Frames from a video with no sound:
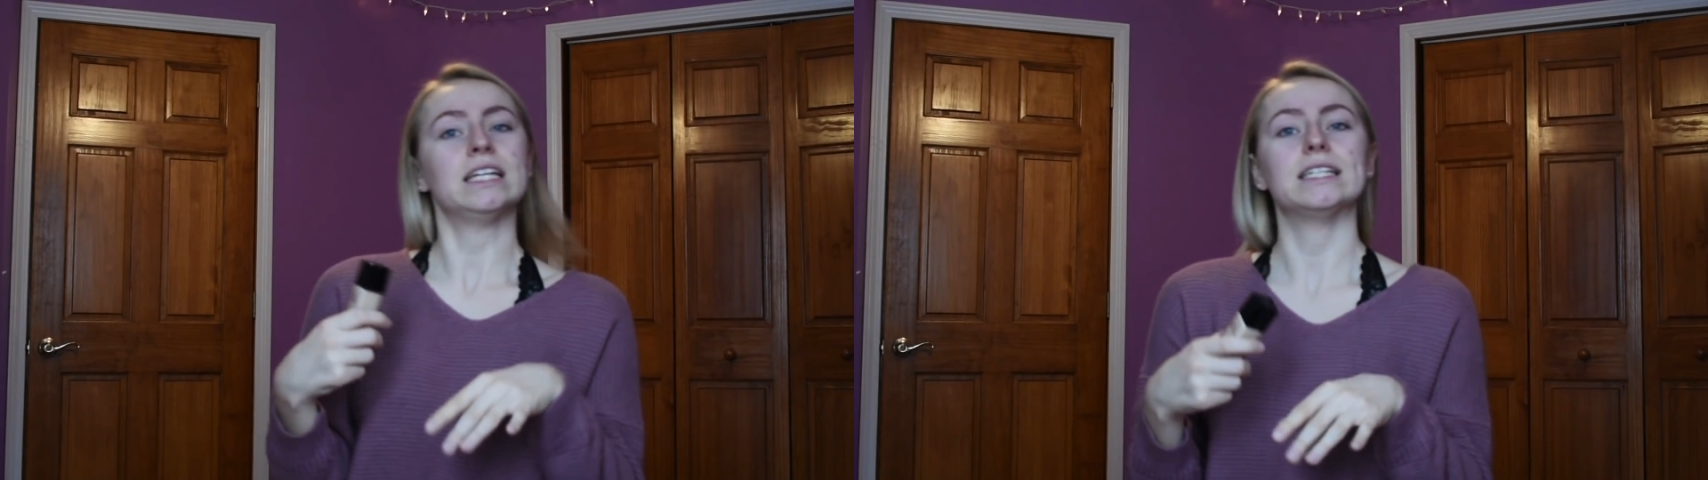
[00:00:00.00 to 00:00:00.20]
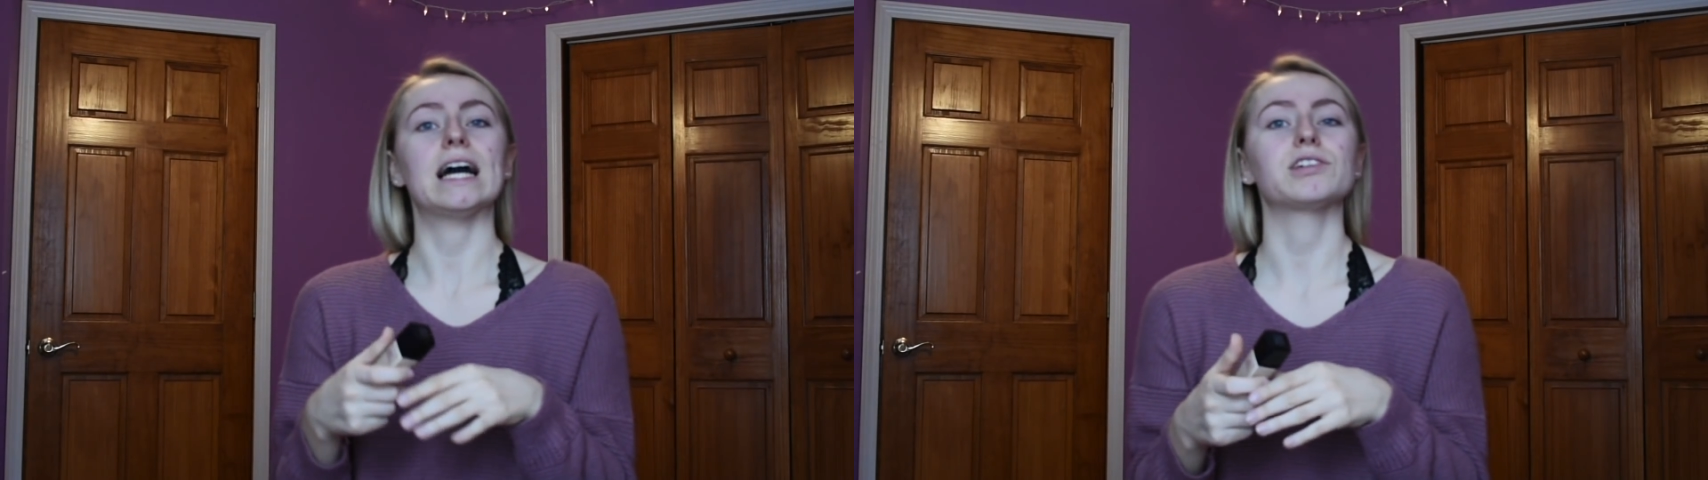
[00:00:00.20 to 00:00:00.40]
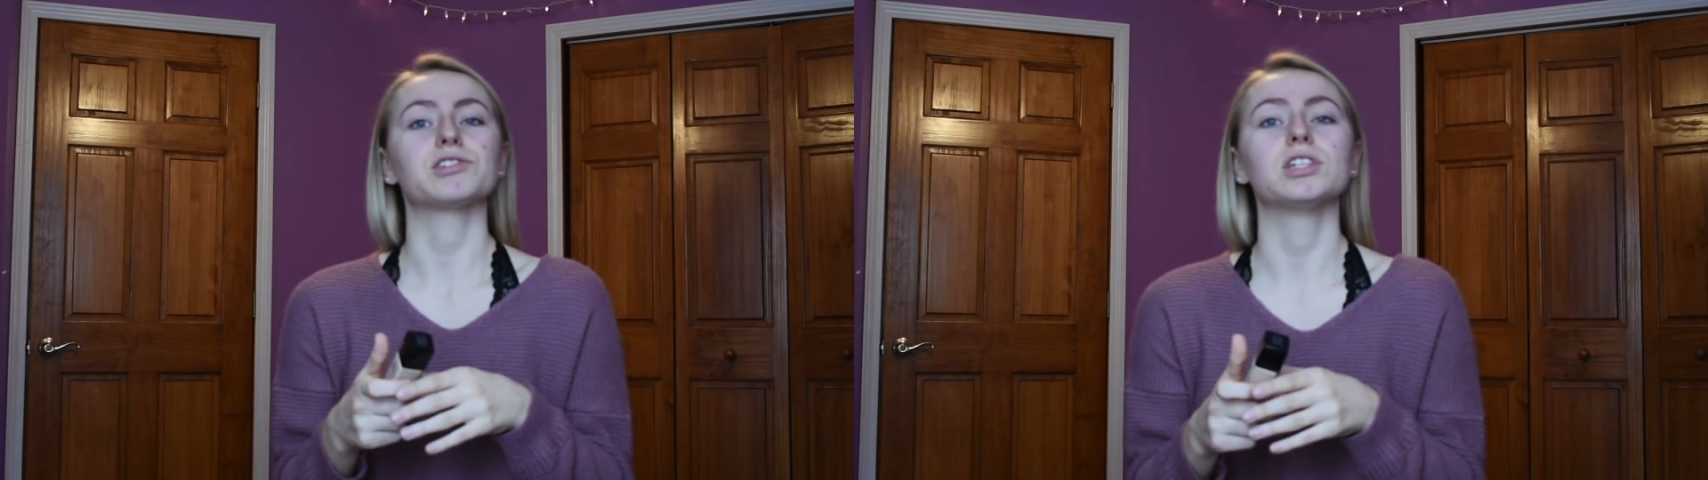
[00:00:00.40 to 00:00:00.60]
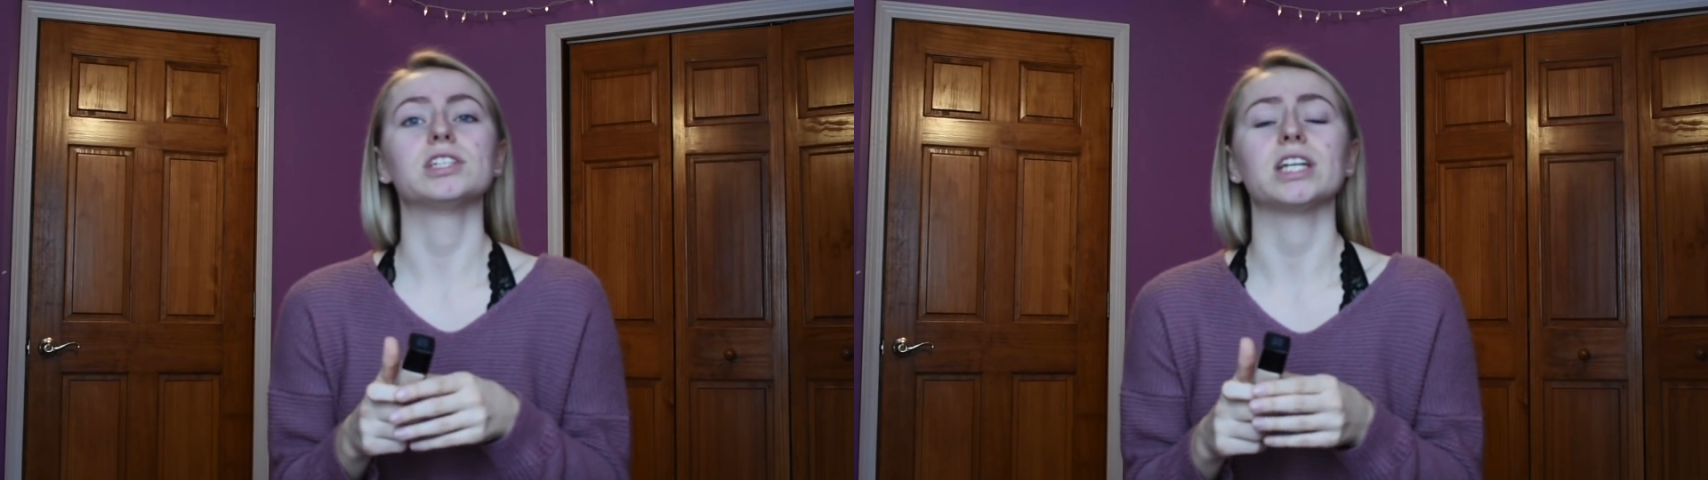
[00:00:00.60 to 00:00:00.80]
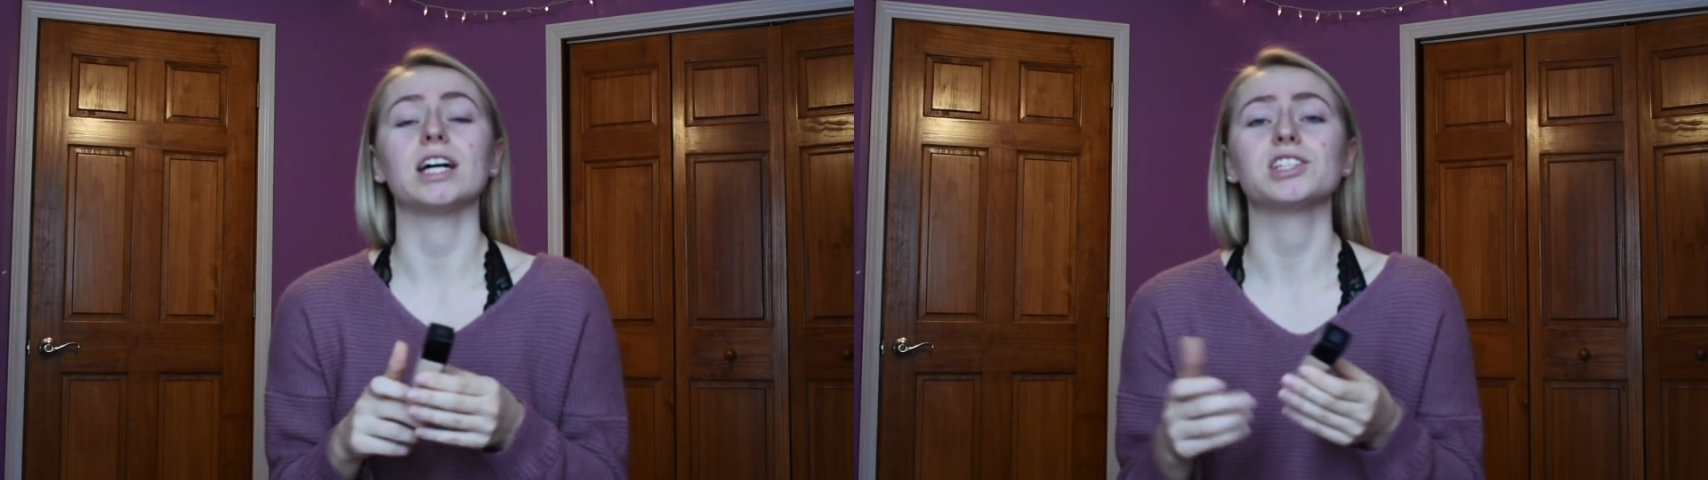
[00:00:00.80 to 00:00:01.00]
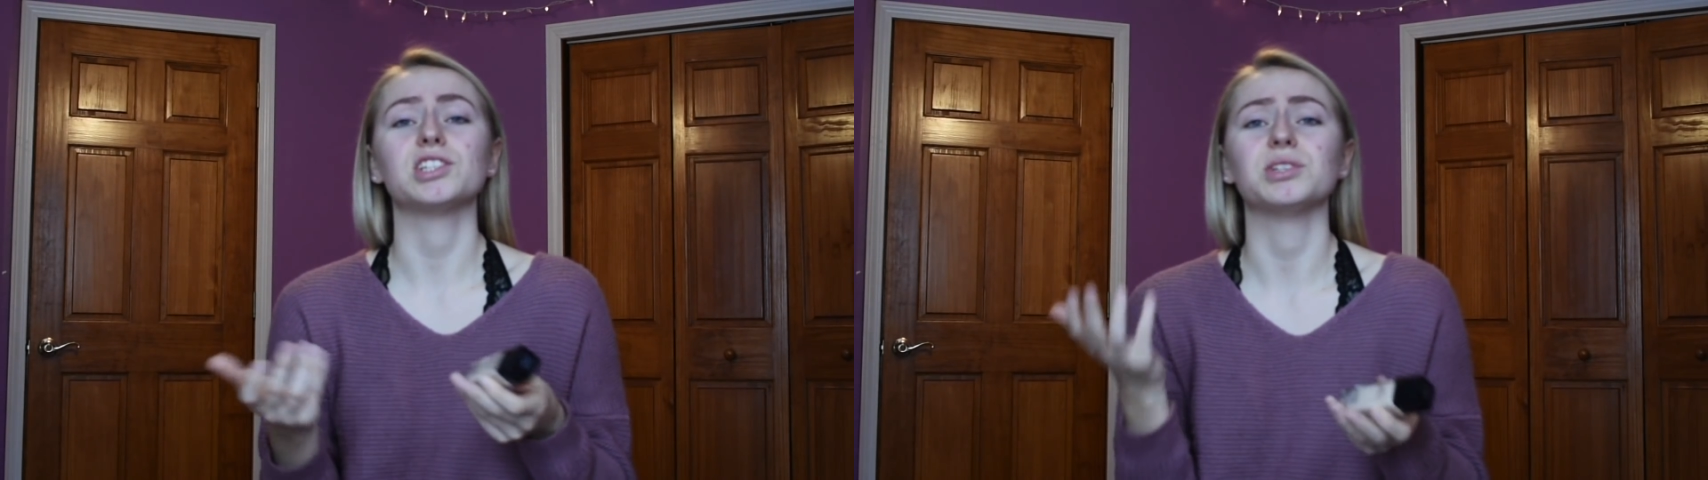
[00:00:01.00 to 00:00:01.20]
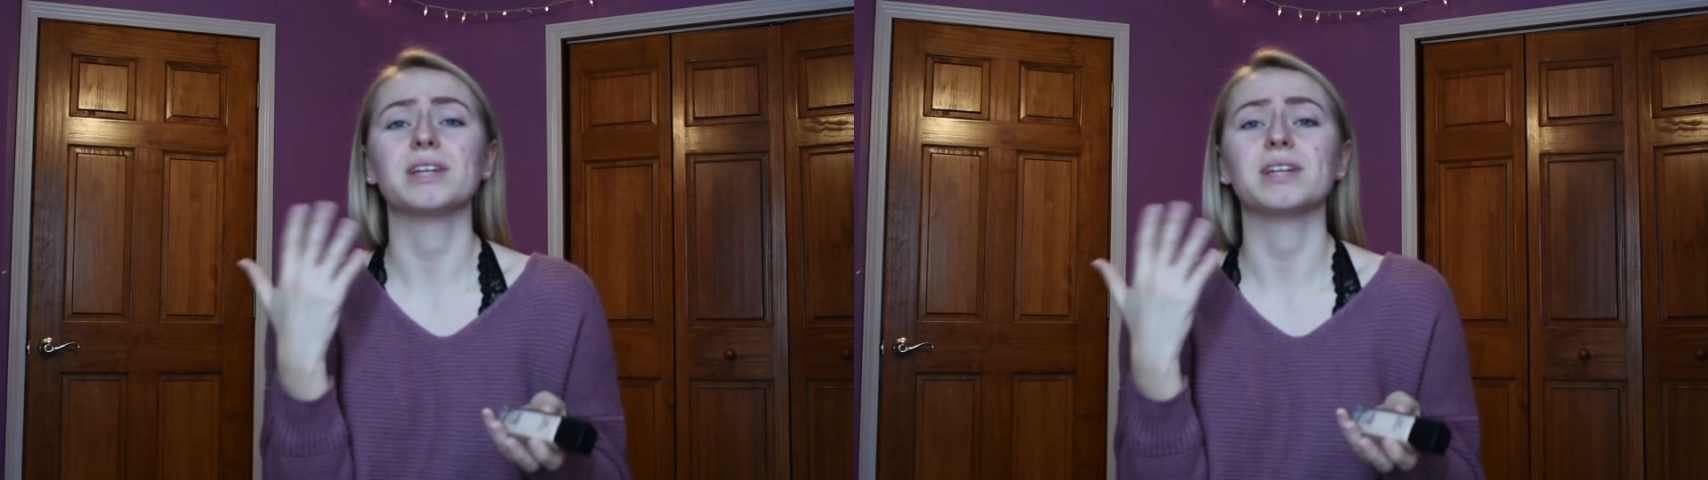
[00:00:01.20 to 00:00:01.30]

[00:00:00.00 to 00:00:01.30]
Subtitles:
natural, not too